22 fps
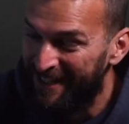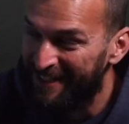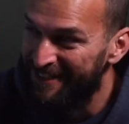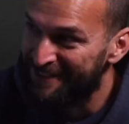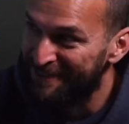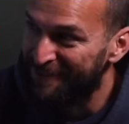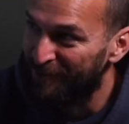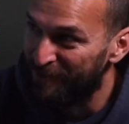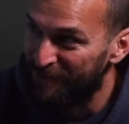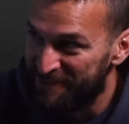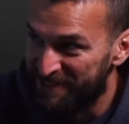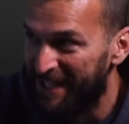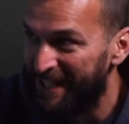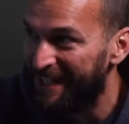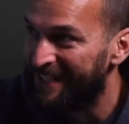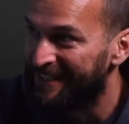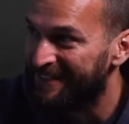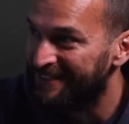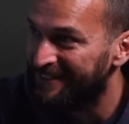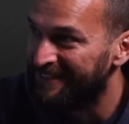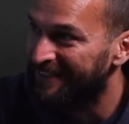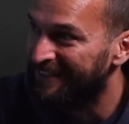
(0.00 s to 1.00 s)
can still sling
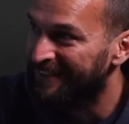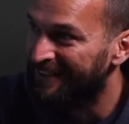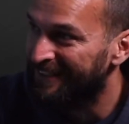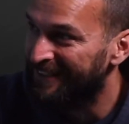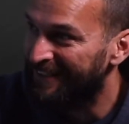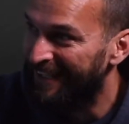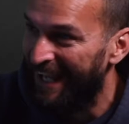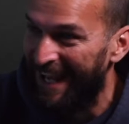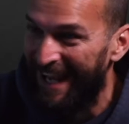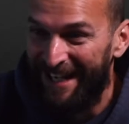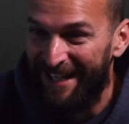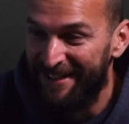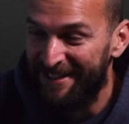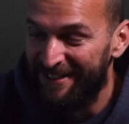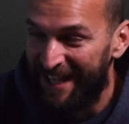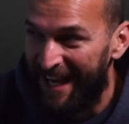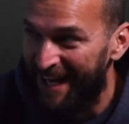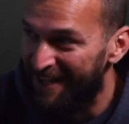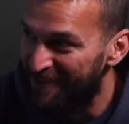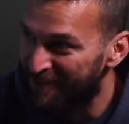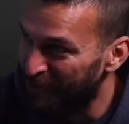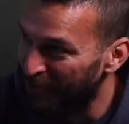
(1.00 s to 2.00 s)
it, and
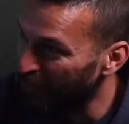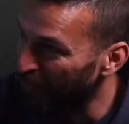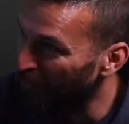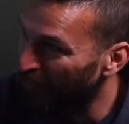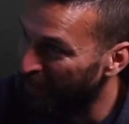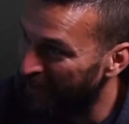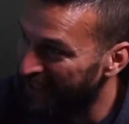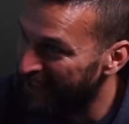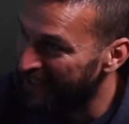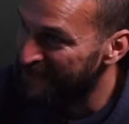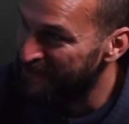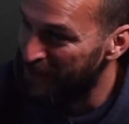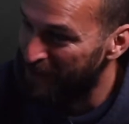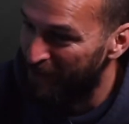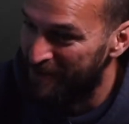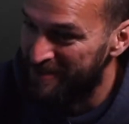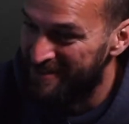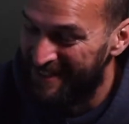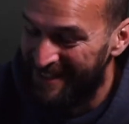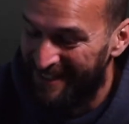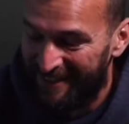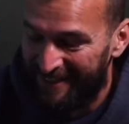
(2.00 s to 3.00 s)
he's got all that
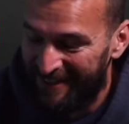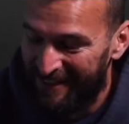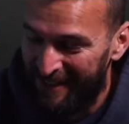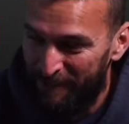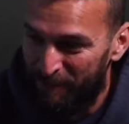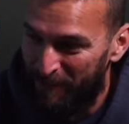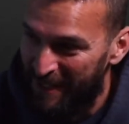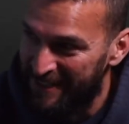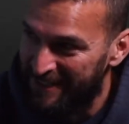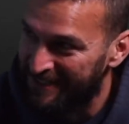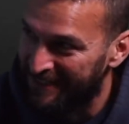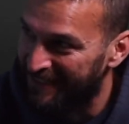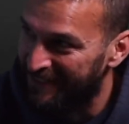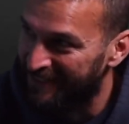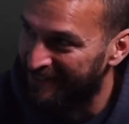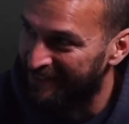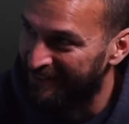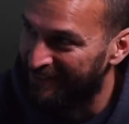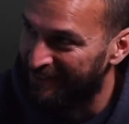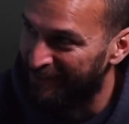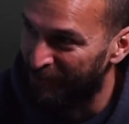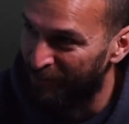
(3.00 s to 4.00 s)
experience. He
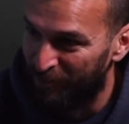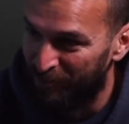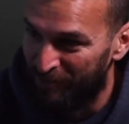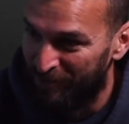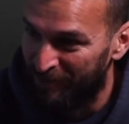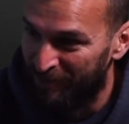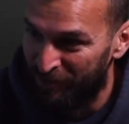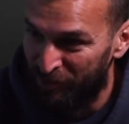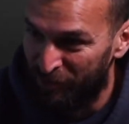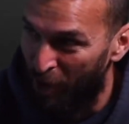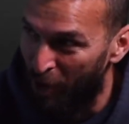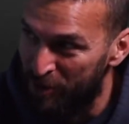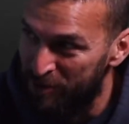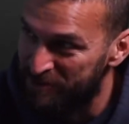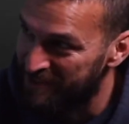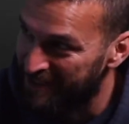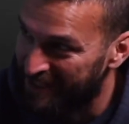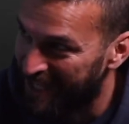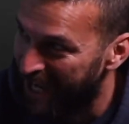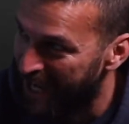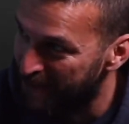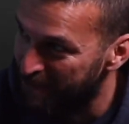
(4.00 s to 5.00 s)
basically knows
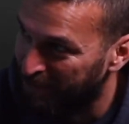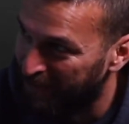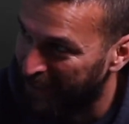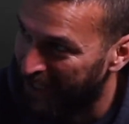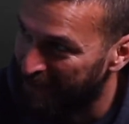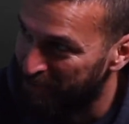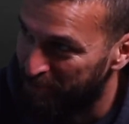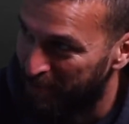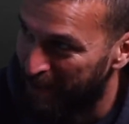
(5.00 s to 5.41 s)
the game plan